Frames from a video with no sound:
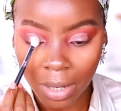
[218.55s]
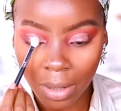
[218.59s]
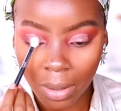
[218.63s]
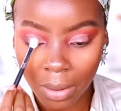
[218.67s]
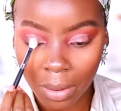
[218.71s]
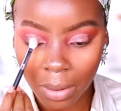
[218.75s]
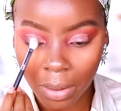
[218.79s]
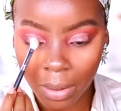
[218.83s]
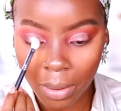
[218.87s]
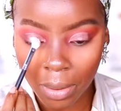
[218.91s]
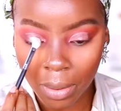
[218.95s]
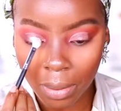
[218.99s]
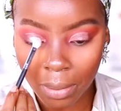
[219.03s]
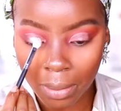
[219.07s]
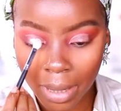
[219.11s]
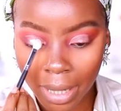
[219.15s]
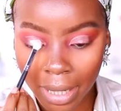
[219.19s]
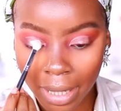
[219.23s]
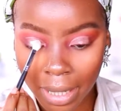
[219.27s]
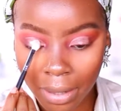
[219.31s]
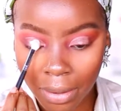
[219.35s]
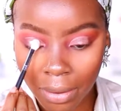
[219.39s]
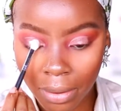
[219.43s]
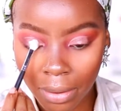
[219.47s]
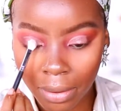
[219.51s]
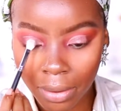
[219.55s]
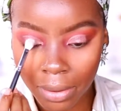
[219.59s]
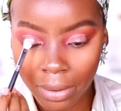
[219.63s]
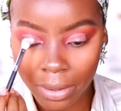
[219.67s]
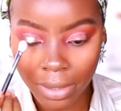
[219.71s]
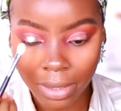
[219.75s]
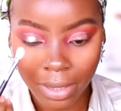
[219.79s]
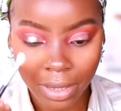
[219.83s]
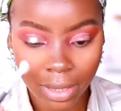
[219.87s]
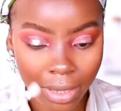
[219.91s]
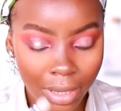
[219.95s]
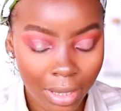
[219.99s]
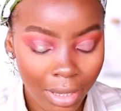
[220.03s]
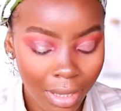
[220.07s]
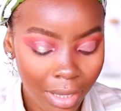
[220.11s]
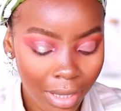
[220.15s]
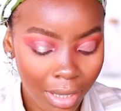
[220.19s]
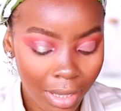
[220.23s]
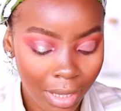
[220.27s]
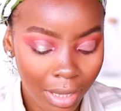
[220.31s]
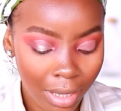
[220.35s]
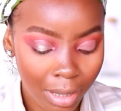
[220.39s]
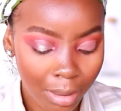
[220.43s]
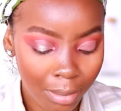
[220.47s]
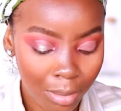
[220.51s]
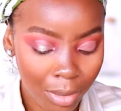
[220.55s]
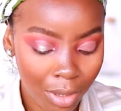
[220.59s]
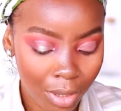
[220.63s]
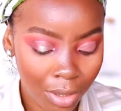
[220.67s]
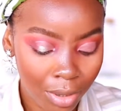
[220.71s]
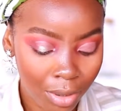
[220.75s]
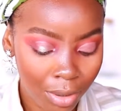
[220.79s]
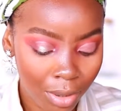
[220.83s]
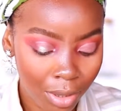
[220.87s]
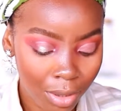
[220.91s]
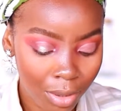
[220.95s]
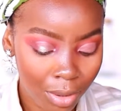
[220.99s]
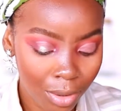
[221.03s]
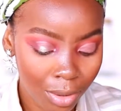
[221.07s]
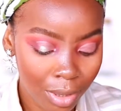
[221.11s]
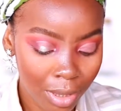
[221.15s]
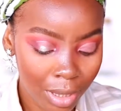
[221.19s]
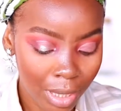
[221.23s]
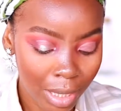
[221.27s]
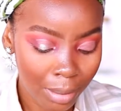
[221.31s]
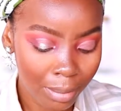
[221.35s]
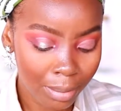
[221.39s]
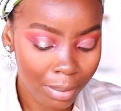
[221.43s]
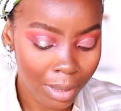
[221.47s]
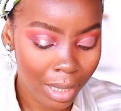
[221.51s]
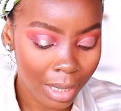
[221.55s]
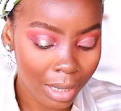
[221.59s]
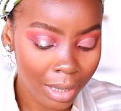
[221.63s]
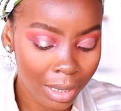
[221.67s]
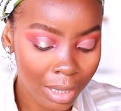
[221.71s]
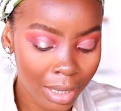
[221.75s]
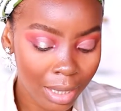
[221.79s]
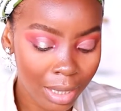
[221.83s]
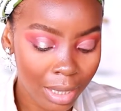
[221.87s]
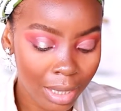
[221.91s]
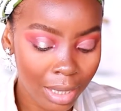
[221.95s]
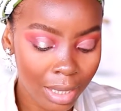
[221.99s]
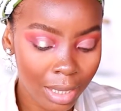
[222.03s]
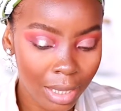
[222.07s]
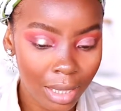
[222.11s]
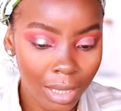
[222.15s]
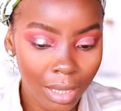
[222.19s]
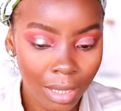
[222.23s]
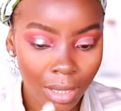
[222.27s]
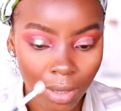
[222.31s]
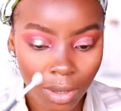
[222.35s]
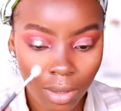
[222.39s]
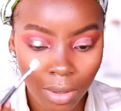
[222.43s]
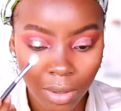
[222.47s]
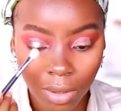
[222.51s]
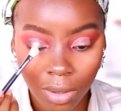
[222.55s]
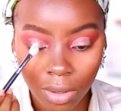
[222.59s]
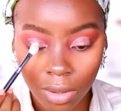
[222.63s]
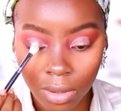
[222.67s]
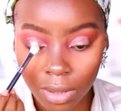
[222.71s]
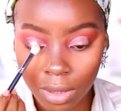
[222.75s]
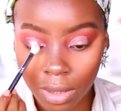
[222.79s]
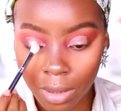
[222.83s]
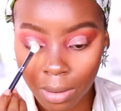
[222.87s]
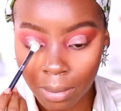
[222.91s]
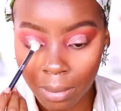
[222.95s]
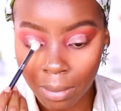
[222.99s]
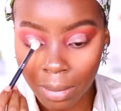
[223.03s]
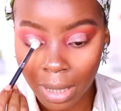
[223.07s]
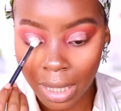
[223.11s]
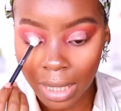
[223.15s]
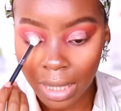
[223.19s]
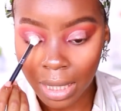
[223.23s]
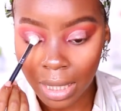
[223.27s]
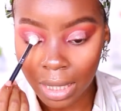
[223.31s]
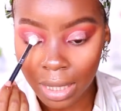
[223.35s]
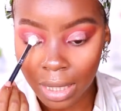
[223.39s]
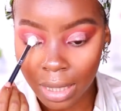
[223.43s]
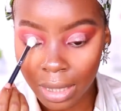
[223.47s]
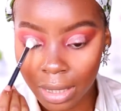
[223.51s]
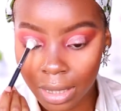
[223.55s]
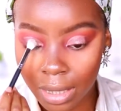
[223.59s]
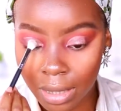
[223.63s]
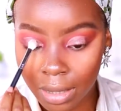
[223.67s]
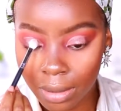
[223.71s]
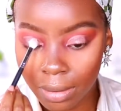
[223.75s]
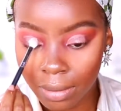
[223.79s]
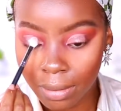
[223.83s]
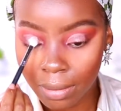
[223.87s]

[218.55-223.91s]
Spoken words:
Oh my god, I'm just going to tap that on my lid.